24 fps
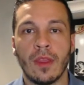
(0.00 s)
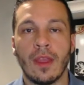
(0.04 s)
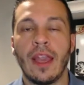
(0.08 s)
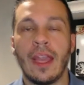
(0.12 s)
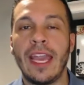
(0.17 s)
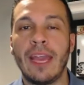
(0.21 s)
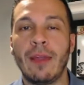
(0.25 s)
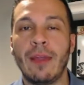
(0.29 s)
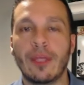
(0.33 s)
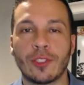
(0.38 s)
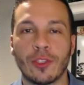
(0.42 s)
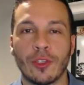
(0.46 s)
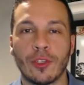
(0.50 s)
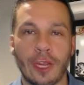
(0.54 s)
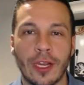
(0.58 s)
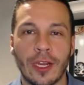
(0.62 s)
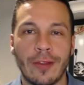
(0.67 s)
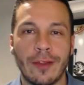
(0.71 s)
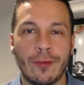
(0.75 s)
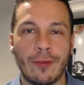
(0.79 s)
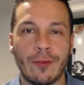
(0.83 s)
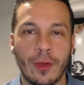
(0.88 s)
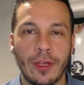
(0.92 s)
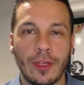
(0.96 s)
Hey, what's going on,
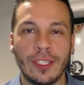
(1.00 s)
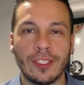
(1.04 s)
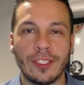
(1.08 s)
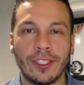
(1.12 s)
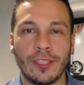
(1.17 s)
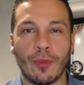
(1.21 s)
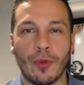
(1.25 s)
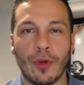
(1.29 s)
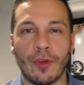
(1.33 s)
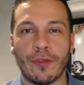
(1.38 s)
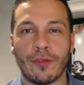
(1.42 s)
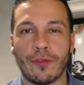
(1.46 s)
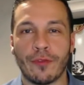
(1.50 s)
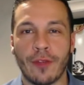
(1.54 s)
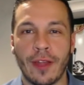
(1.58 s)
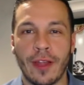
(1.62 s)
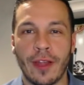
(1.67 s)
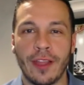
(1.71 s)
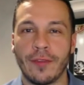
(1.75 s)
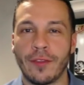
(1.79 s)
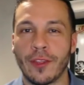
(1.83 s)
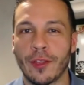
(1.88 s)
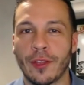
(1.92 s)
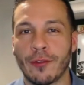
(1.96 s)
everyone? It's your boy
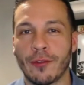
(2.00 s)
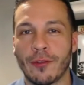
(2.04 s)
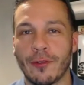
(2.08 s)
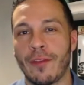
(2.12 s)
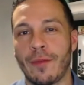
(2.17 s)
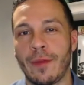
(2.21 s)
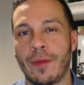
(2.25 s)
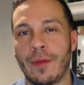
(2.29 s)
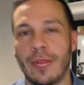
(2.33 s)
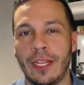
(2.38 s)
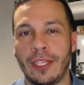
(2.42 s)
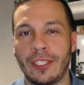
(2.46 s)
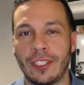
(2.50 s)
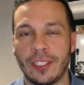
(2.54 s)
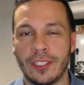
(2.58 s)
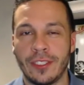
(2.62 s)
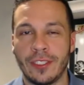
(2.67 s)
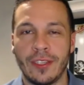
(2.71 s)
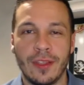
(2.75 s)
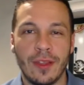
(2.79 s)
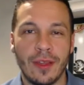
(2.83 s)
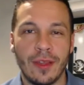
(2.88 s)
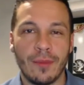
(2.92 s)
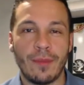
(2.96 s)
Freddy of the Craft Beer Nation,
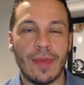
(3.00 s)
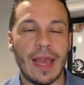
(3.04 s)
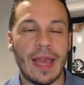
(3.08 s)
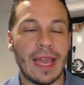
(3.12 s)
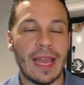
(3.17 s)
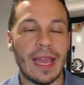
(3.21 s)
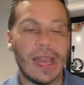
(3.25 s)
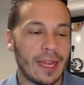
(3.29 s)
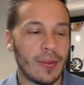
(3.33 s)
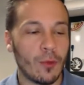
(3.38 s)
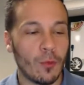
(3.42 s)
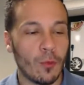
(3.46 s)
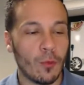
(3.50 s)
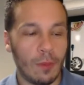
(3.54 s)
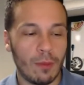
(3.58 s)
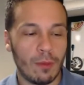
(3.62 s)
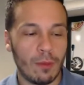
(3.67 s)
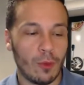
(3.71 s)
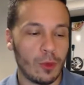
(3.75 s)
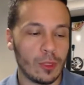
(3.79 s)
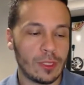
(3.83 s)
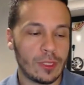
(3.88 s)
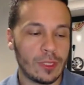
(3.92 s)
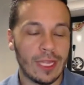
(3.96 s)
back at it one
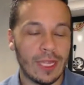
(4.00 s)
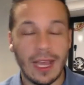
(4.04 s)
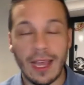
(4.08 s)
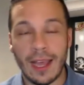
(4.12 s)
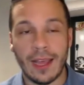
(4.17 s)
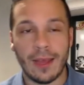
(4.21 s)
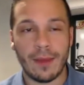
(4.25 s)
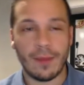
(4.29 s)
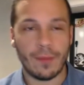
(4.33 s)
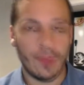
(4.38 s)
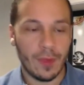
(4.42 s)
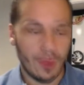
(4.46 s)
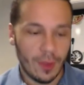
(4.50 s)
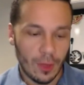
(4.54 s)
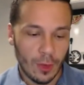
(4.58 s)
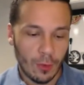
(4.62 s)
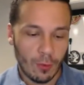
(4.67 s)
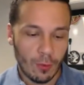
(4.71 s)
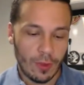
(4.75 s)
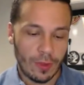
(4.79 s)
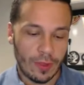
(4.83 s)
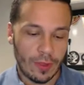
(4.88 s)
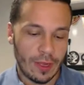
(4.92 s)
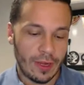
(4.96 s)
more time
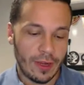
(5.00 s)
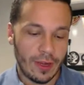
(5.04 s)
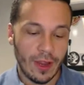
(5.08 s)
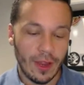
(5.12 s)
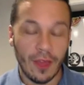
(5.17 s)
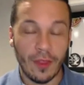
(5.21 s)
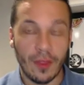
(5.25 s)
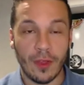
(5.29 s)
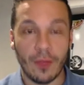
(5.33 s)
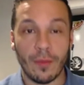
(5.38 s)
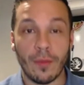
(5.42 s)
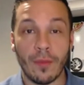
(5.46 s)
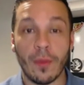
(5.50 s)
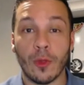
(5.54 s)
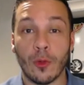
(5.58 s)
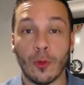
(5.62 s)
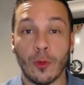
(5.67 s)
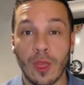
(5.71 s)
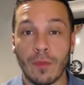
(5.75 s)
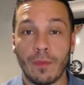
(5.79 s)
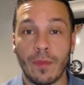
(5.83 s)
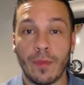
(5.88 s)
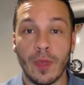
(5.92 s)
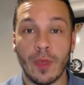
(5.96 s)
with another
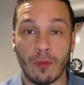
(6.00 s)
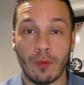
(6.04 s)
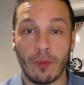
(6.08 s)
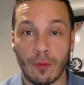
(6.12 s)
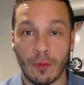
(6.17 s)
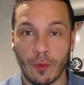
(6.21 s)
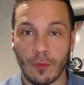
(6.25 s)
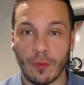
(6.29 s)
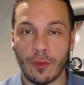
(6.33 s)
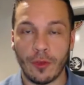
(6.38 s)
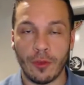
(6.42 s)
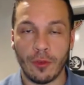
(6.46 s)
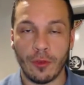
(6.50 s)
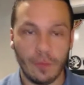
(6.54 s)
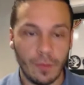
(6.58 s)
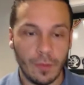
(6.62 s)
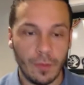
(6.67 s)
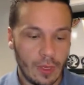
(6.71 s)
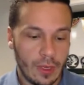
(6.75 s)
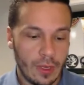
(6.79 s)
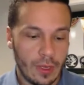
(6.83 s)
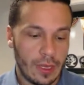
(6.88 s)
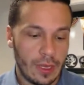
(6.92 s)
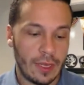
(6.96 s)
quick beer review for you.
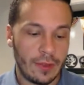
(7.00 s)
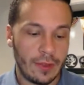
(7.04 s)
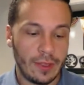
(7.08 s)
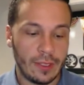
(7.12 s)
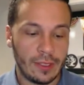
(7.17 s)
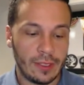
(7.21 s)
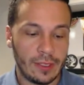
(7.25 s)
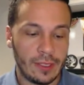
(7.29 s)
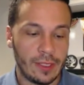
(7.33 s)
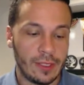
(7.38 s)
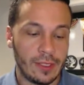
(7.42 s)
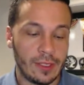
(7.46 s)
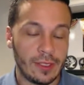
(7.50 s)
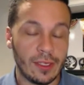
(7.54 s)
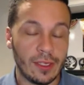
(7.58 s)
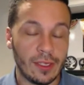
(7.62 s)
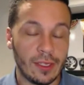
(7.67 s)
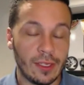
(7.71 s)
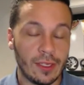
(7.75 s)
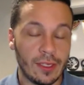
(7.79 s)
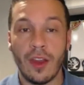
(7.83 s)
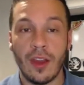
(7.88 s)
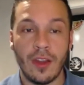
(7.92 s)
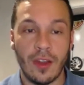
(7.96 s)
And this is
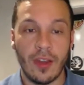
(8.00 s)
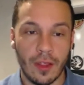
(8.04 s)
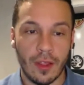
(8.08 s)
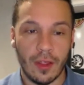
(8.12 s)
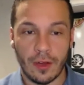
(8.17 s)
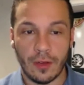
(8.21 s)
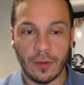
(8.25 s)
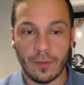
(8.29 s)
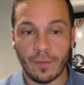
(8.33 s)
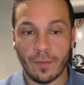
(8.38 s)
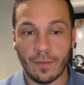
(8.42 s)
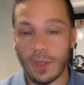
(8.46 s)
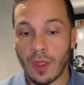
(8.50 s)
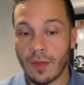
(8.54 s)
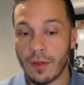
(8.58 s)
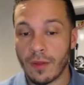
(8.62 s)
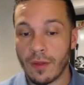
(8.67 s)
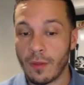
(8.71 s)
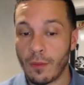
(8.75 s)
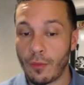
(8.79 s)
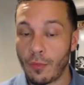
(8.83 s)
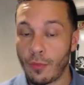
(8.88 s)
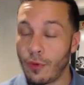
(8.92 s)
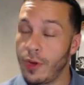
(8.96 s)
none other,
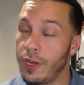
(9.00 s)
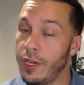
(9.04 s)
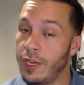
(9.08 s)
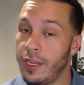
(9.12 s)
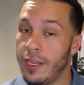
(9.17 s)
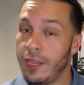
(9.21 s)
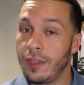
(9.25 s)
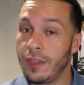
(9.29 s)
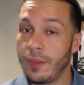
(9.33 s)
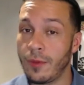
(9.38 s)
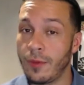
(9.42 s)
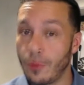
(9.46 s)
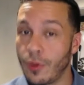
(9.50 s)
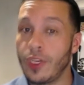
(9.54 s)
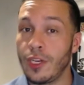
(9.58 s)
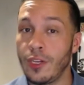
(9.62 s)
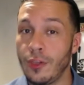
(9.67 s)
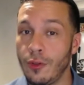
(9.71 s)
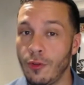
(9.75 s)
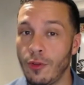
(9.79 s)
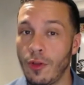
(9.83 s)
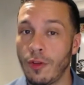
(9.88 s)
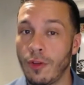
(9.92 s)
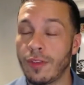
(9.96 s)
pretty pretty
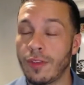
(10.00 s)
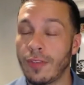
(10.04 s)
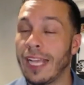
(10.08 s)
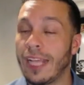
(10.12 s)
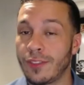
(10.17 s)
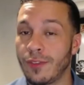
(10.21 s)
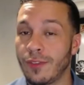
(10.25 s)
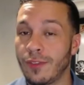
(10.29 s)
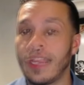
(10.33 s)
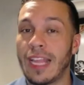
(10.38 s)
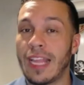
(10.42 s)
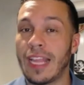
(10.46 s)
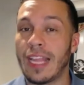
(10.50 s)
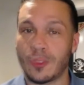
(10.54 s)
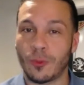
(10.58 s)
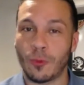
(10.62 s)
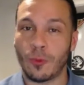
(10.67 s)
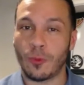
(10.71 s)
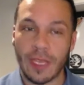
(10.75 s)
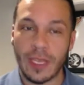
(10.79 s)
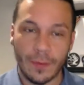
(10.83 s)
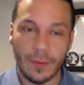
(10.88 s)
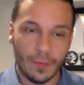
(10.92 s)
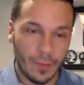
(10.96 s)
new of, as of last
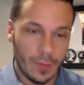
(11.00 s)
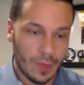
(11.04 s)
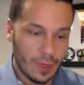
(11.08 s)
week.